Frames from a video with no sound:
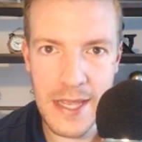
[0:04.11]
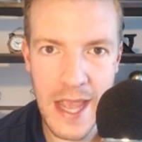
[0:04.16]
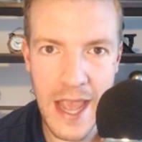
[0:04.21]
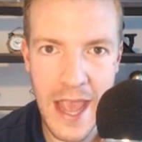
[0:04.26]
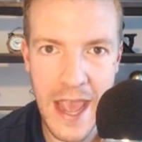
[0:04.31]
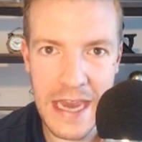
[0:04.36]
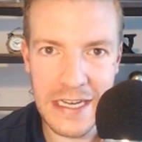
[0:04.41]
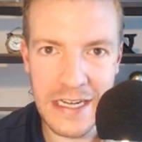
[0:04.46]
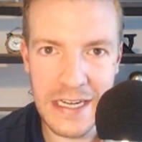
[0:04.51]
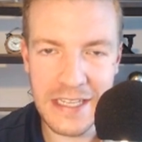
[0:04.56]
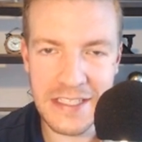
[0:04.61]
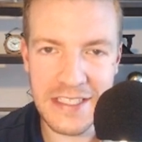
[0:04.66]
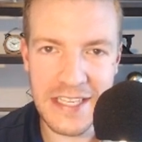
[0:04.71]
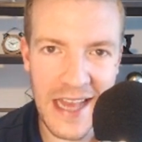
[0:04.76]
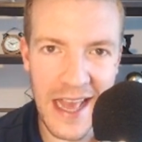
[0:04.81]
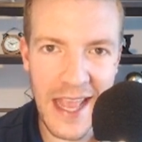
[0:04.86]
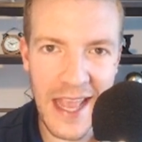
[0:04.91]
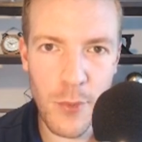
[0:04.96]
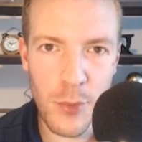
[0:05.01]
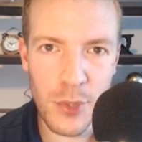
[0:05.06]
and
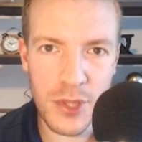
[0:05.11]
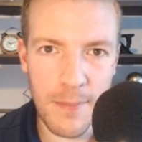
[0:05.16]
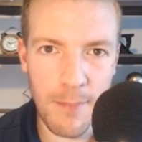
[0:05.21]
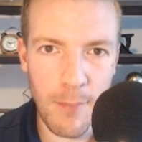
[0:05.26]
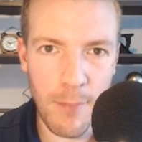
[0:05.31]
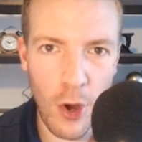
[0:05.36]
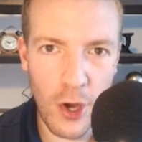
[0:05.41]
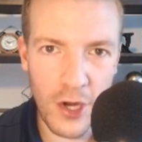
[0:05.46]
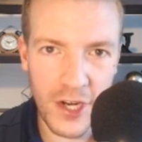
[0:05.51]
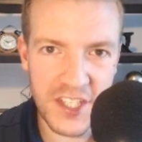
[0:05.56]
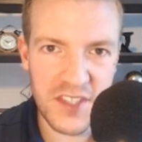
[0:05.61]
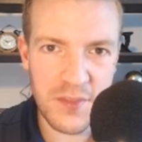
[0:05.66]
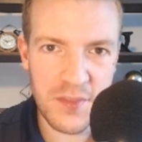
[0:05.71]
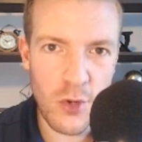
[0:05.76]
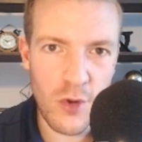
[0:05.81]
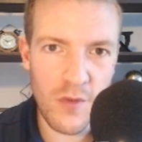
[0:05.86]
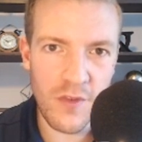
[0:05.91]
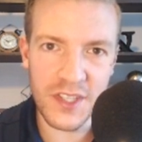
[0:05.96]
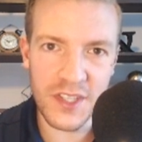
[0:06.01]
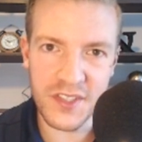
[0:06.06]
today with the markets
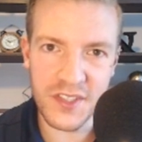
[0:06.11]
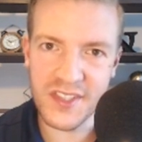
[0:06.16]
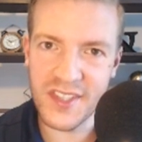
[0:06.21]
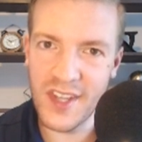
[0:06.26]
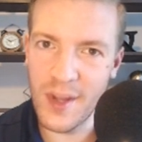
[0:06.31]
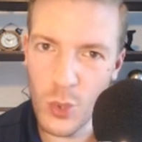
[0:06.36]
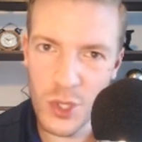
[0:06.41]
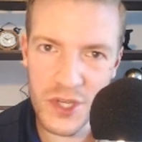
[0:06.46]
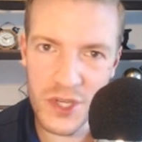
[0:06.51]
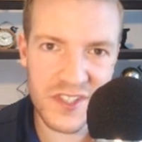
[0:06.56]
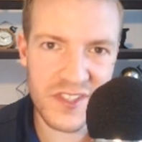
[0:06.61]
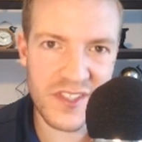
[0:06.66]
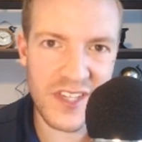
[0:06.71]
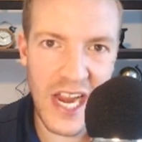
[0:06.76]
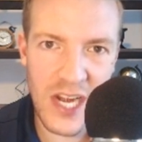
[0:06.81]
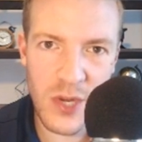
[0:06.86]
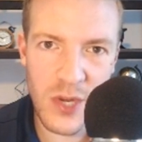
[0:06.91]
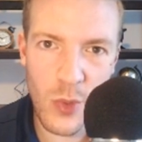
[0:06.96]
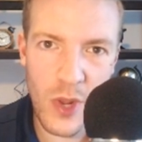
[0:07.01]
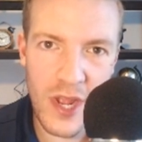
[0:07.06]
moving somewhat
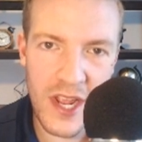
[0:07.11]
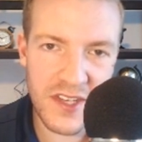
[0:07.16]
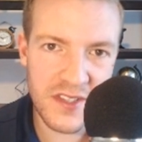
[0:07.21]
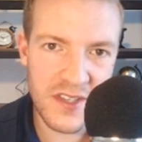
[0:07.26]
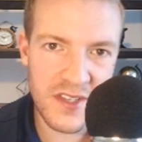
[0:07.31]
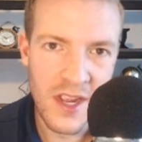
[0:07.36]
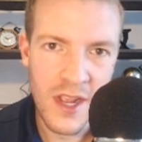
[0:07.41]
sideways,